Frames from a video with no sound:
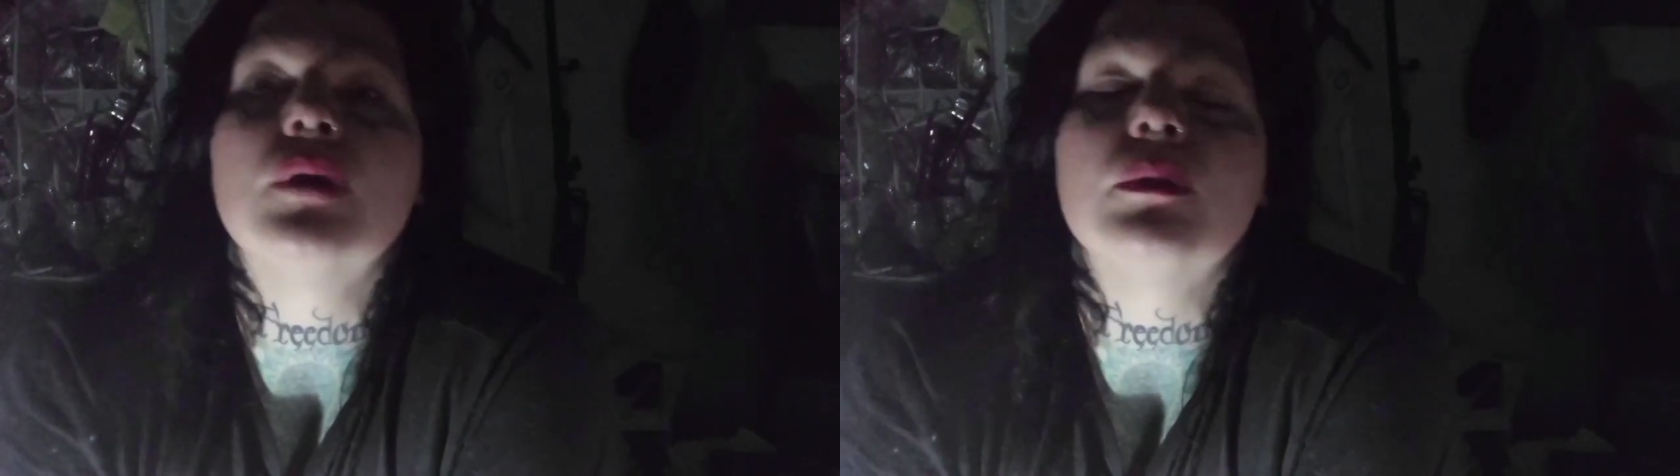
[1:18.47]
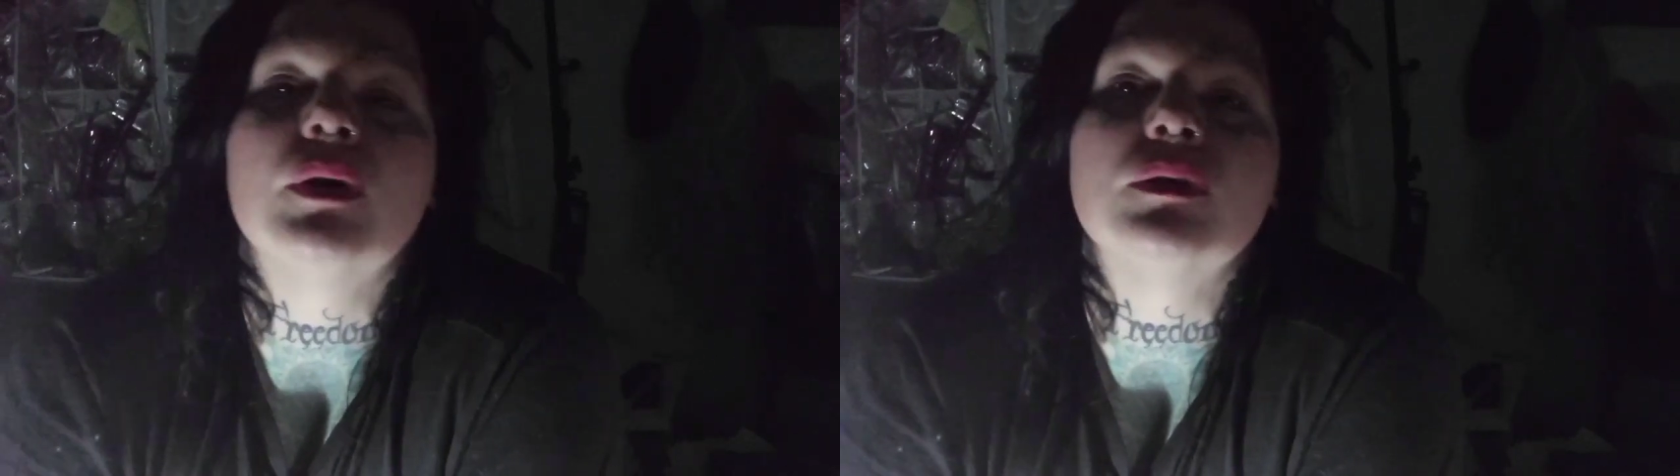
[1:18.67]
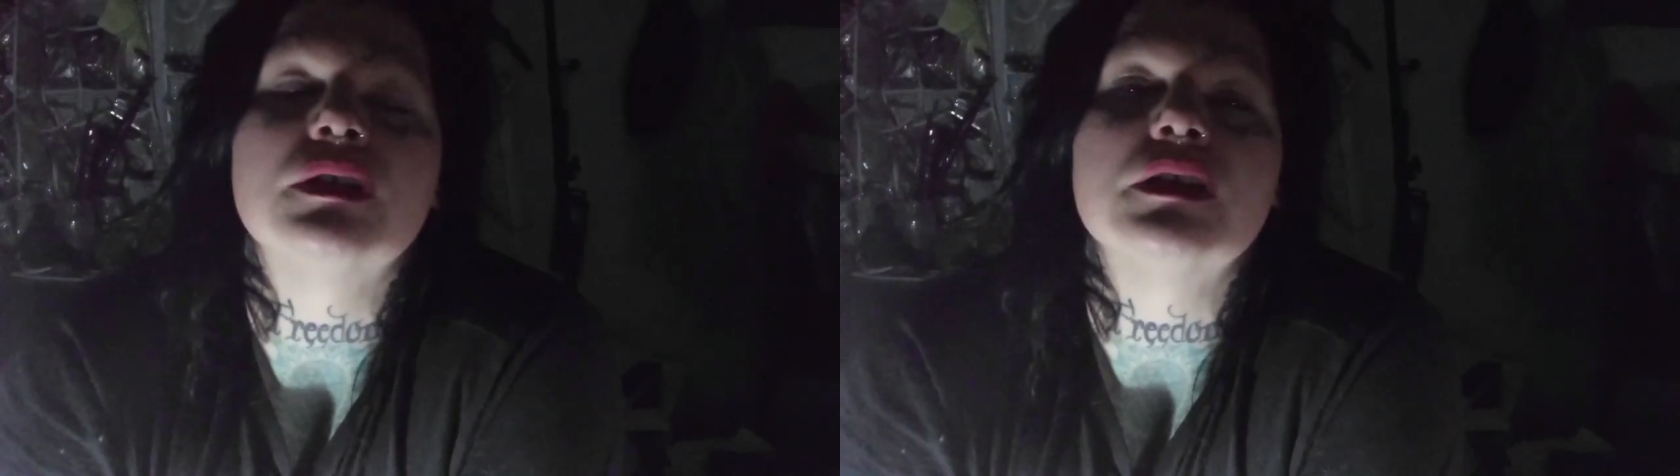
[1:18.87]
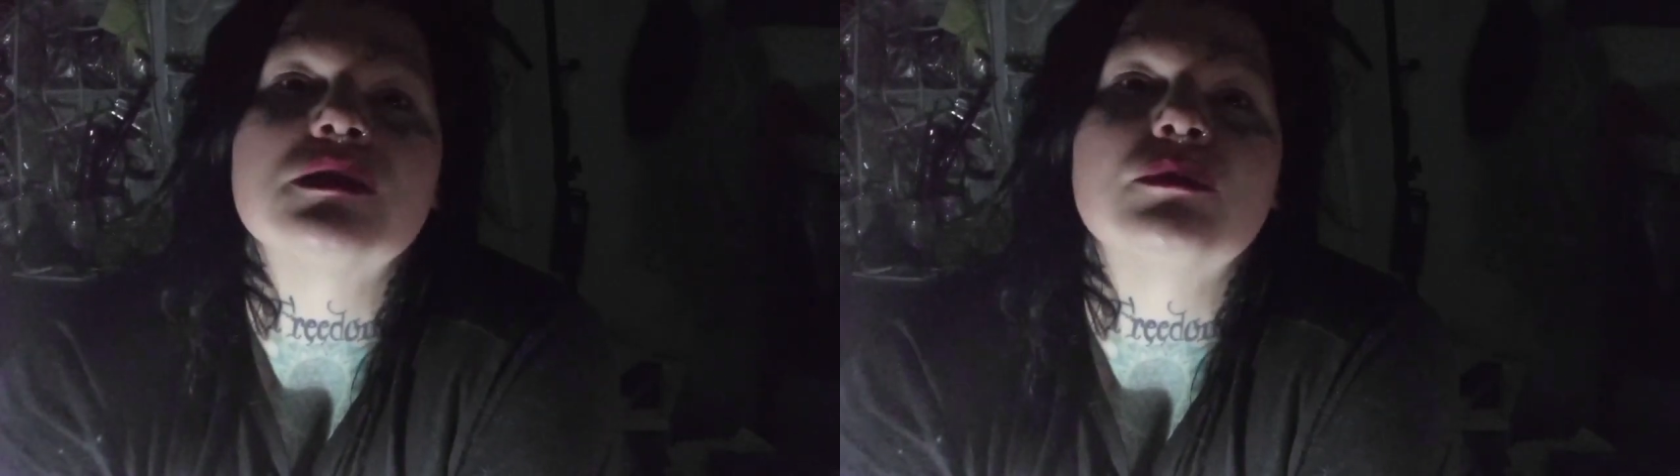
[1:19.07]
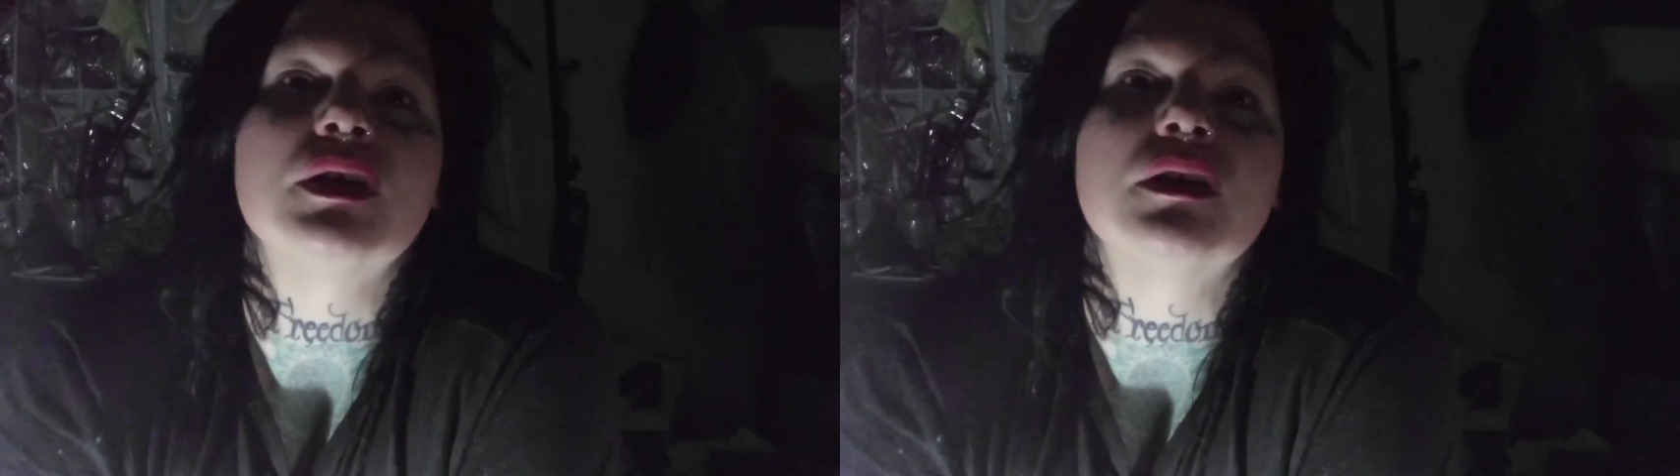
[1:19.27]
about
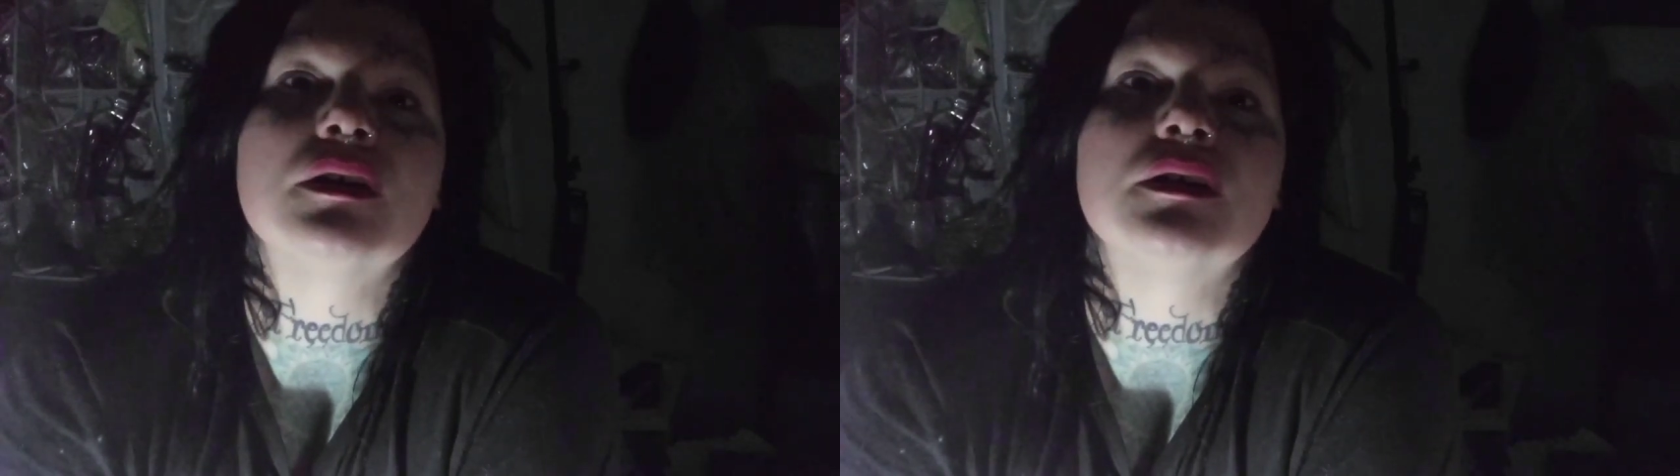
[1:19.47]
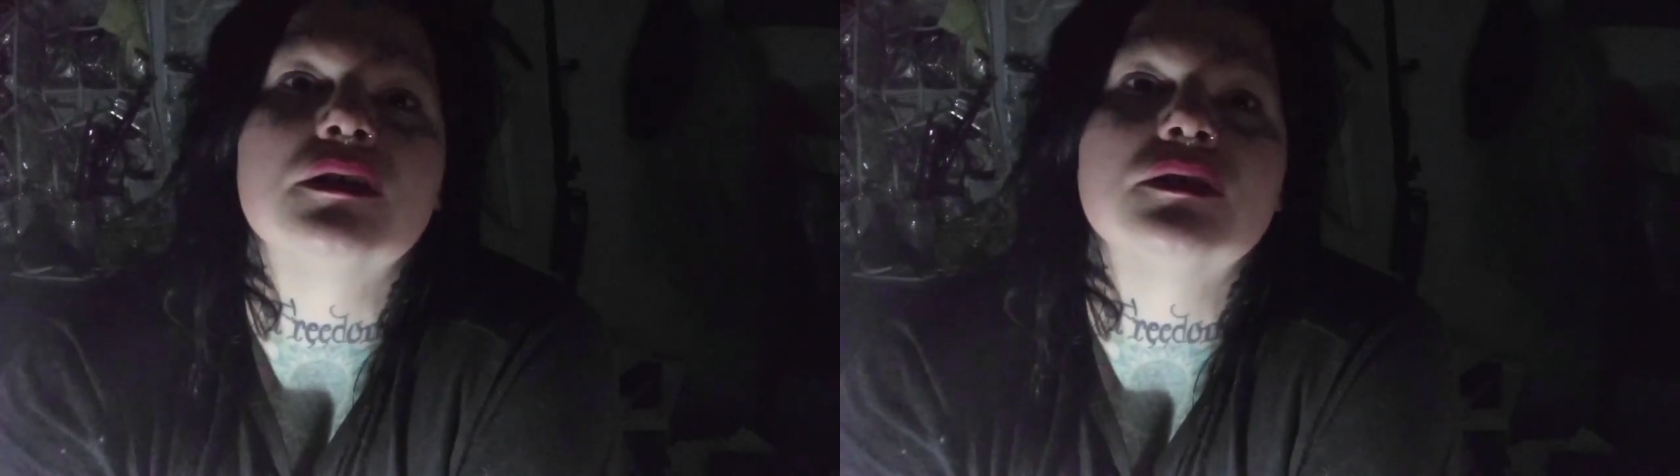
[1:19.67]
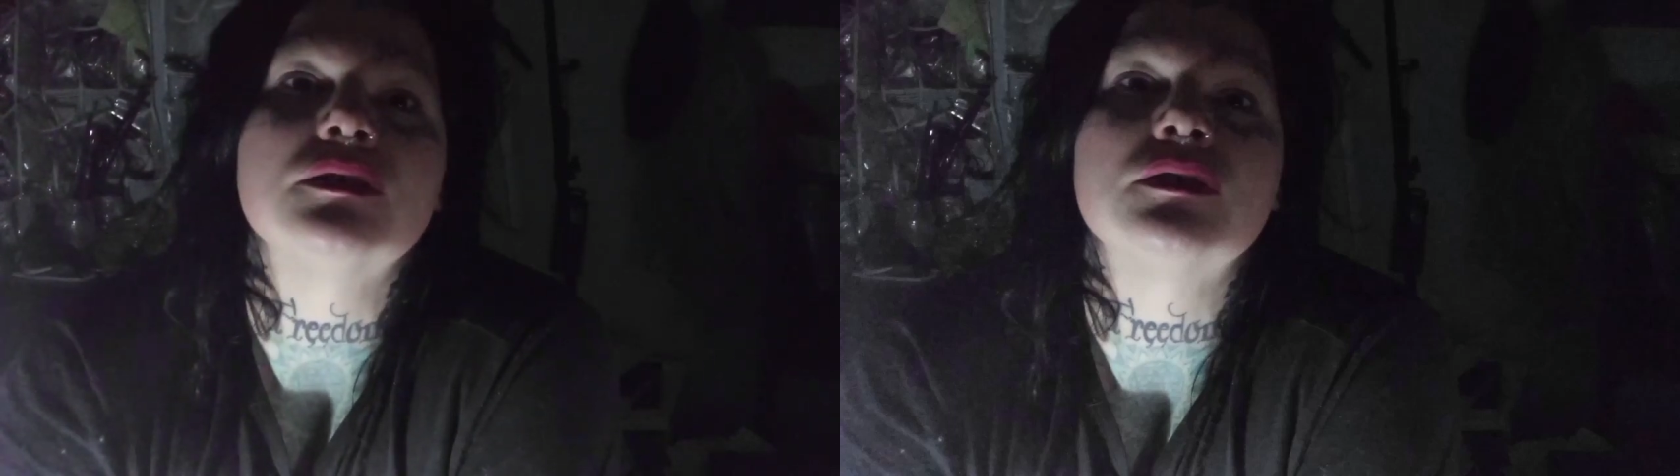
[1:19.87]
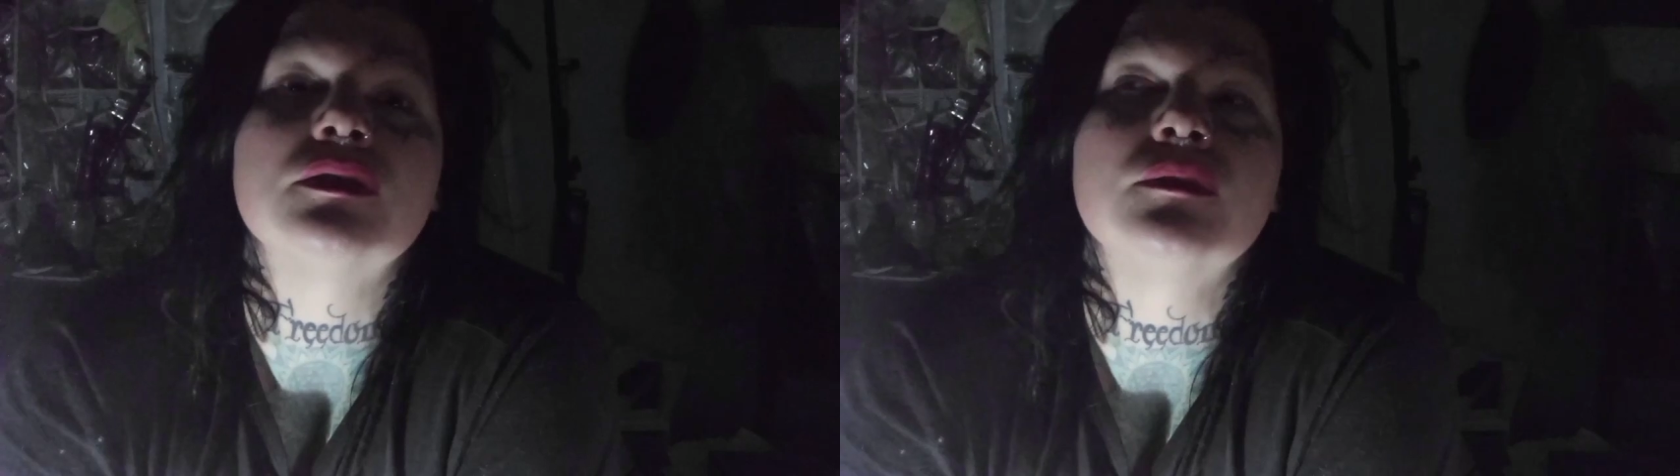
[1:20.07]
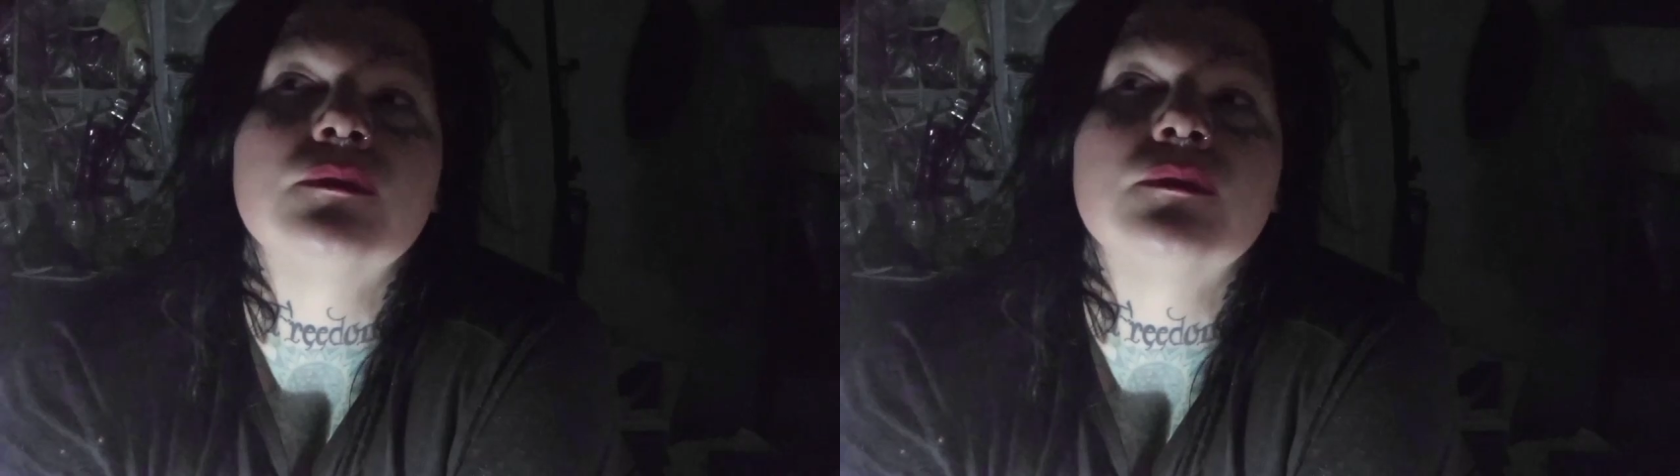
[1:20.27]
this because